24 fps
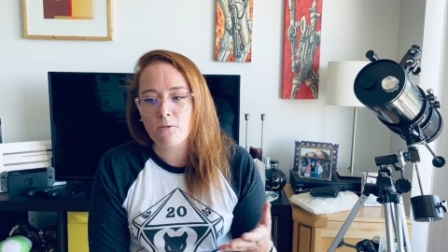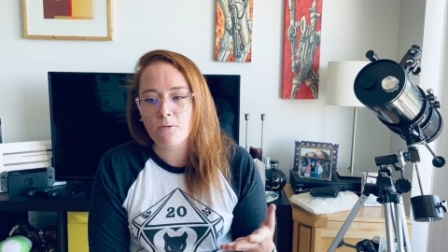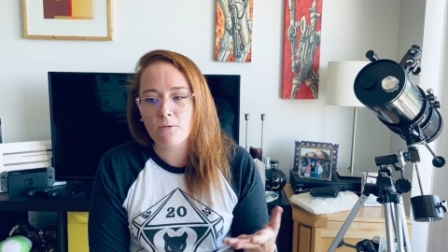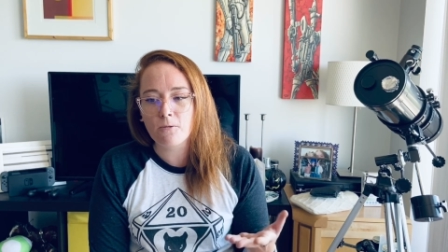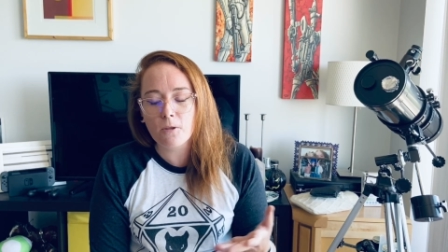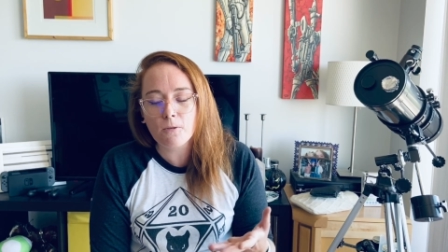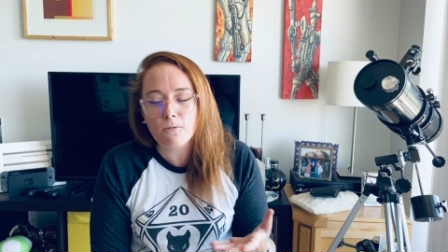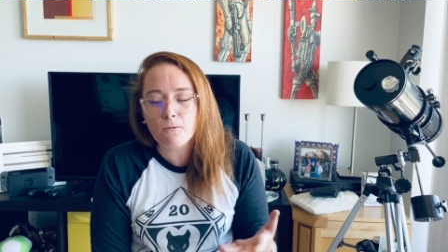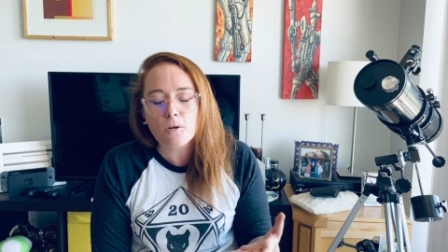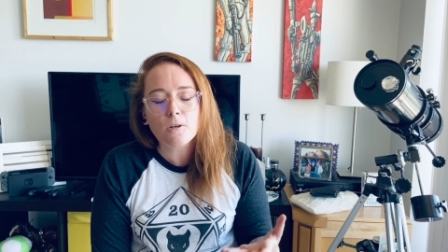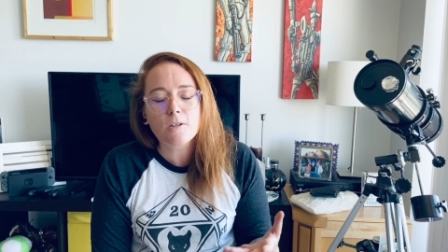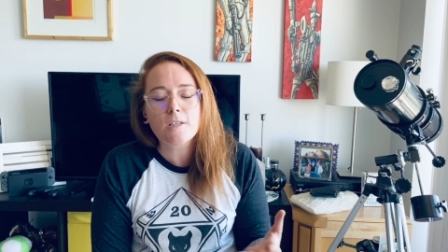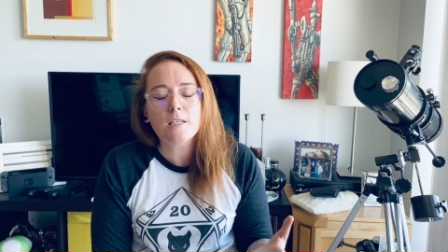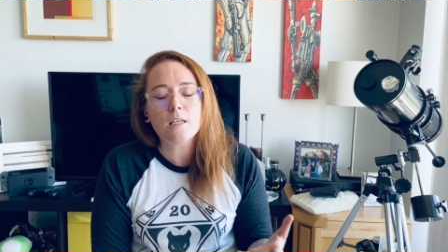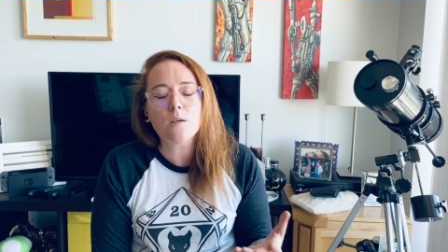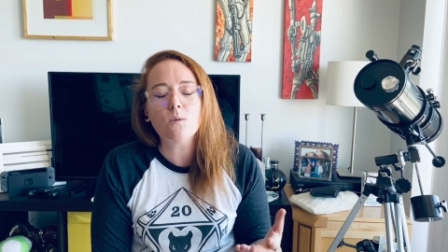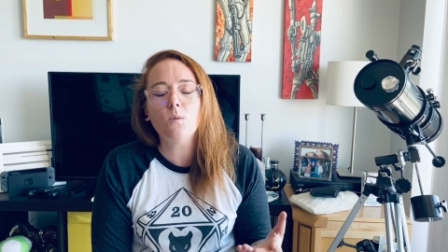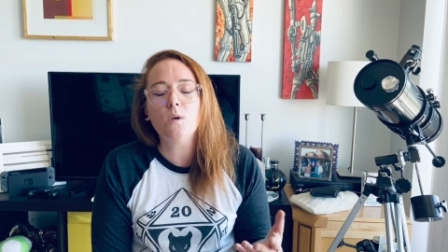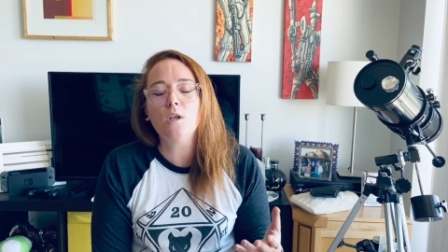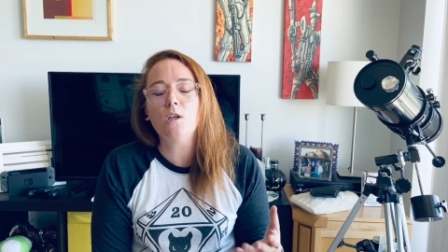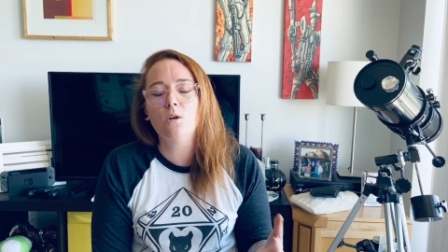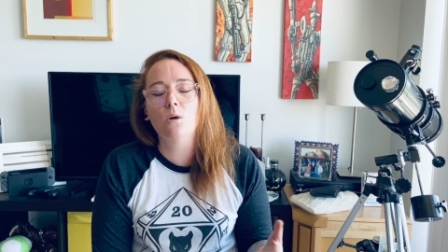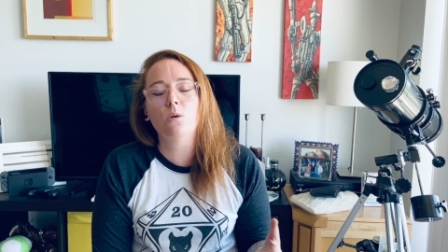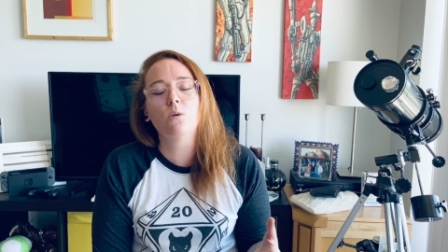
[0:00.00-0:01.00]
the first thing
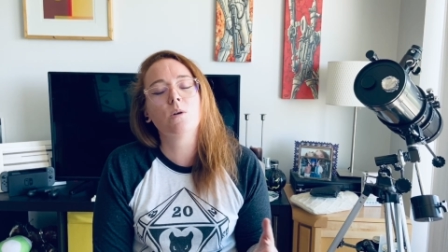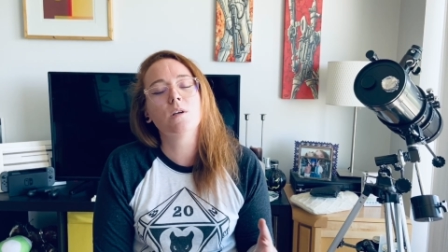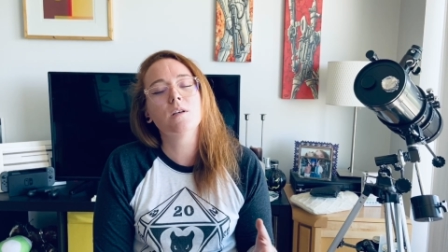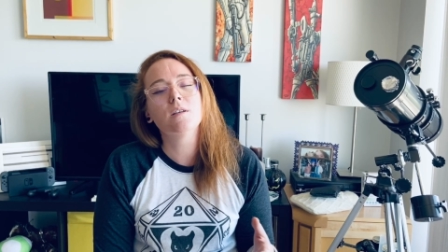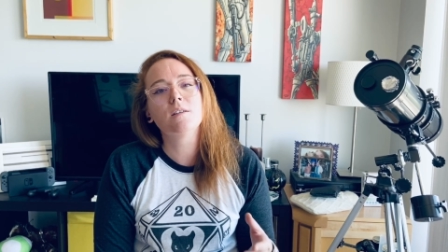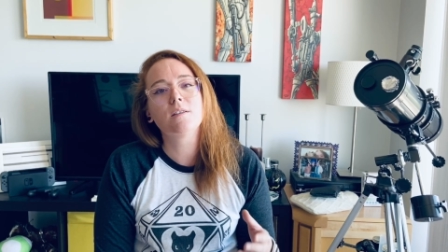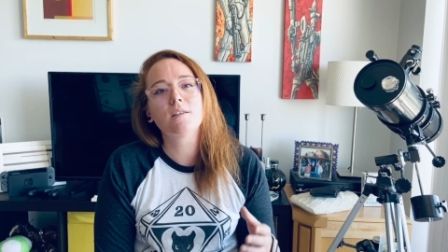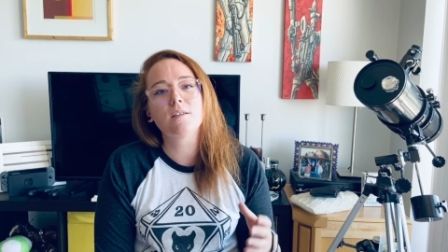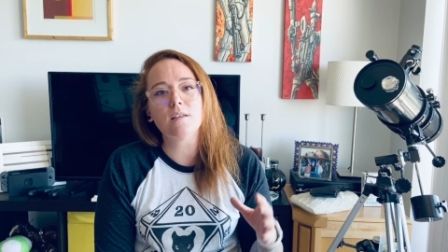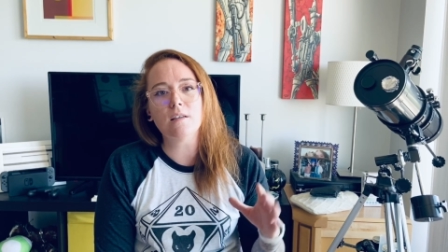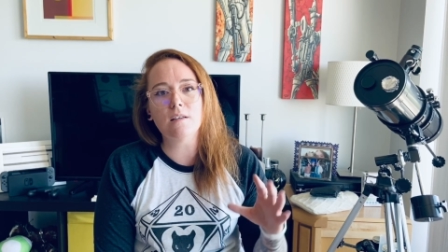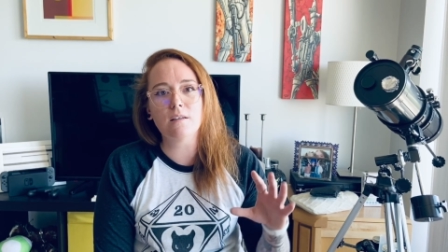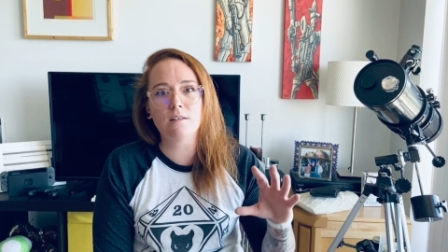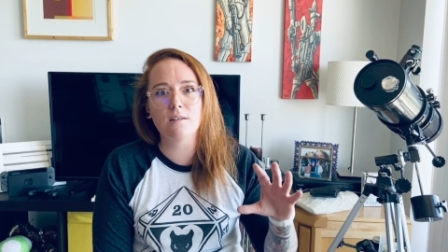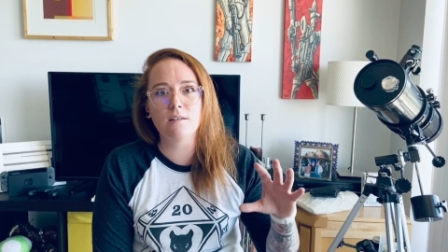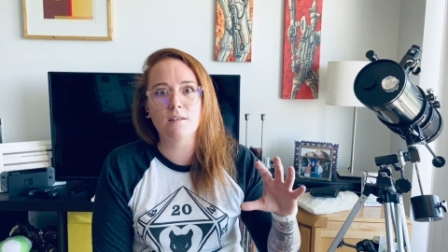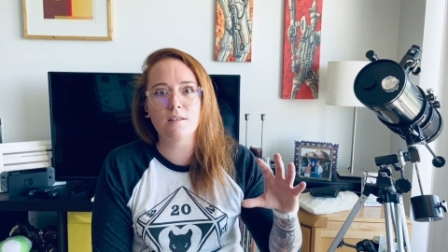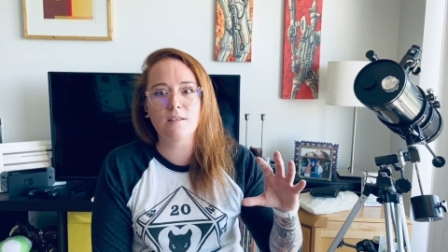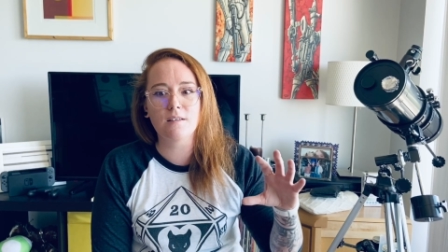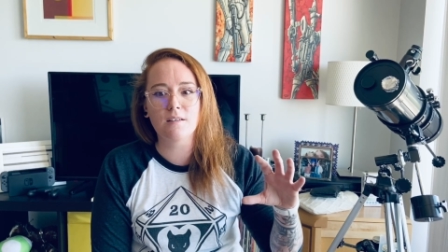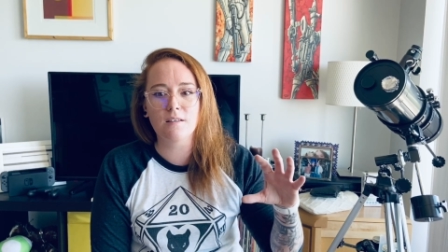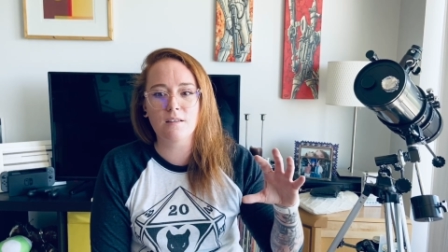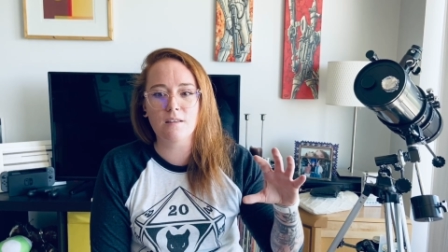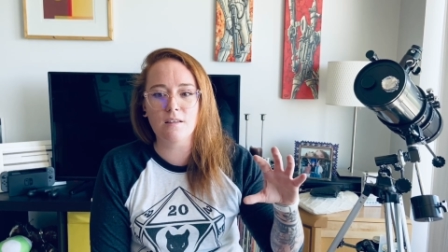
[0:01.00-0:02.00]
we notice
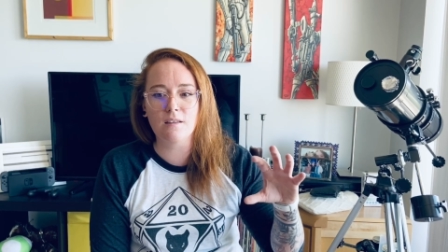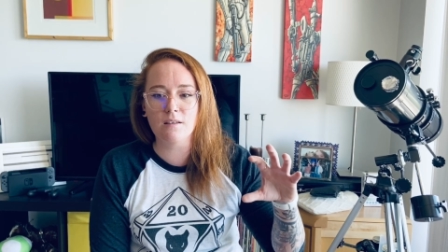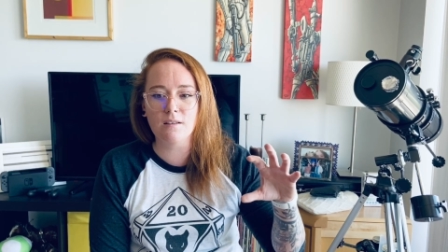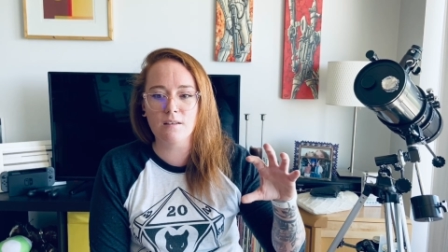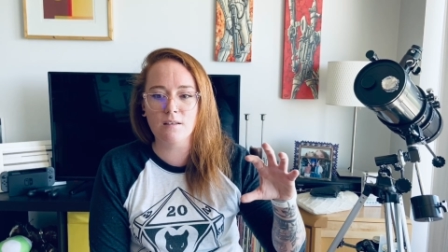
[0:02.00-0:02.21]
is the